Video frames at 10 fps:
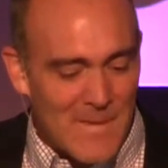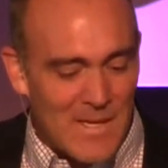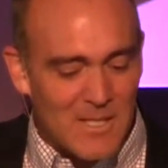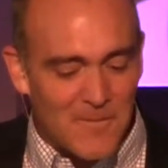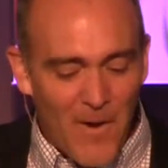
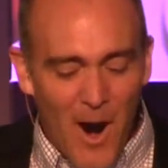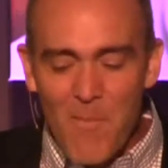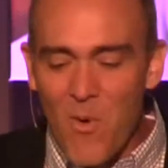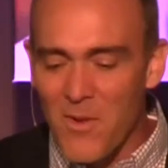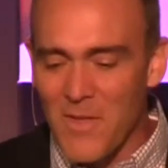It's far
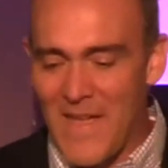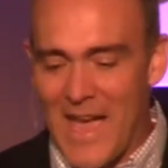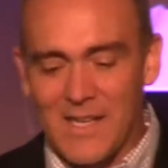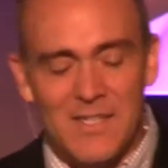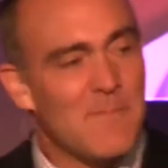more than
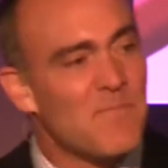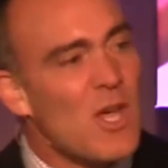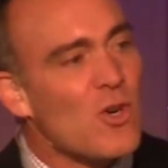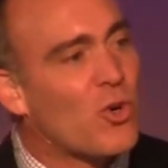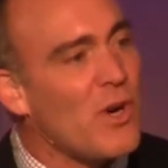that. You see,
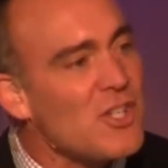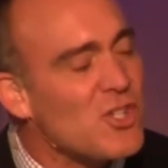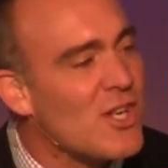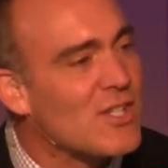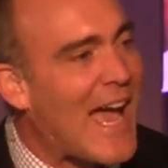
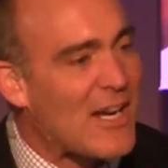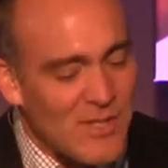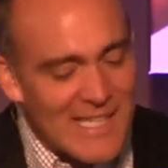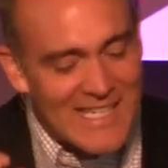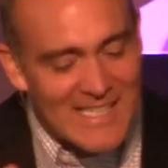Christians
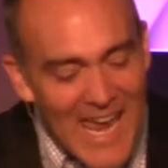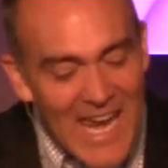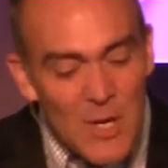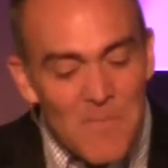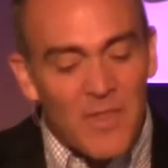actually
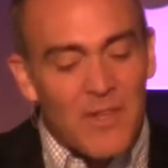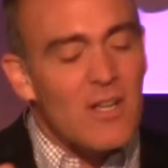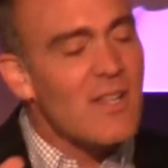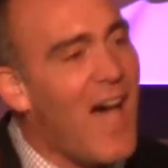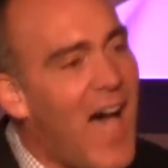stake
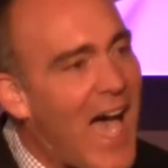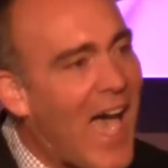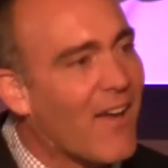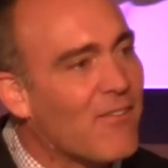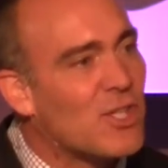their
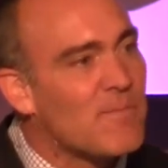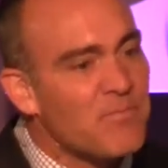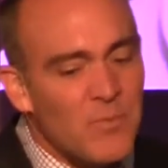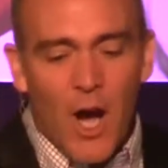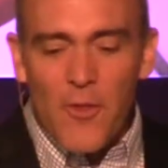lives
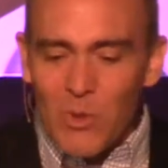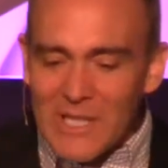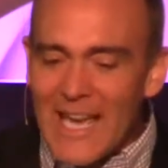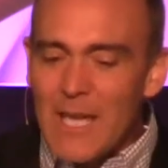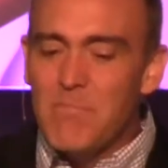on the
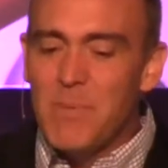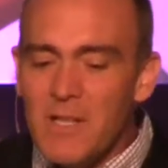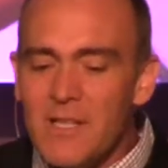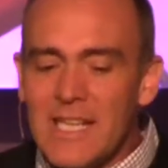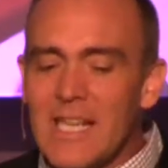
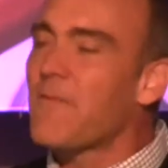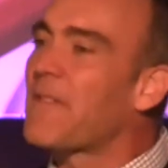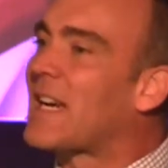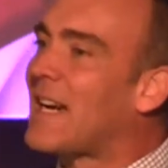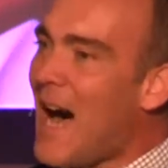reliability of
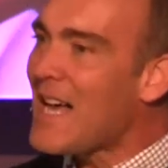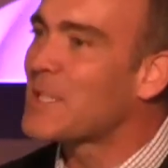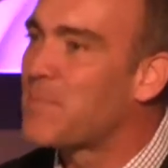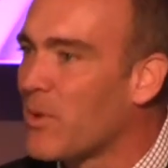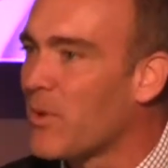the
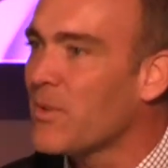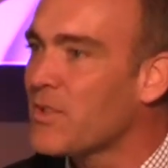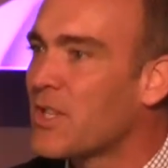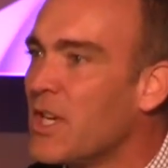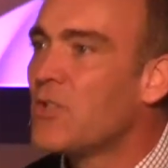
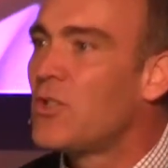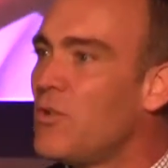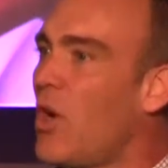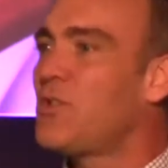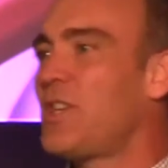Gospels
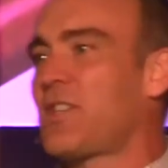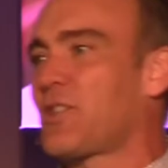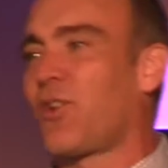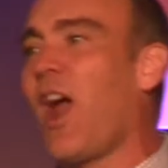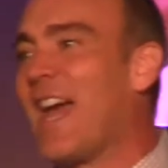to know
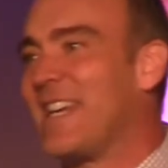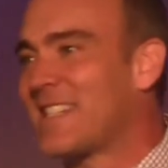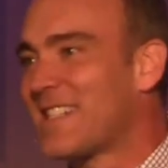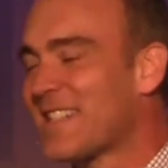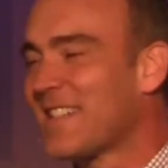Jesus
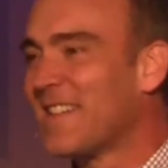Christ.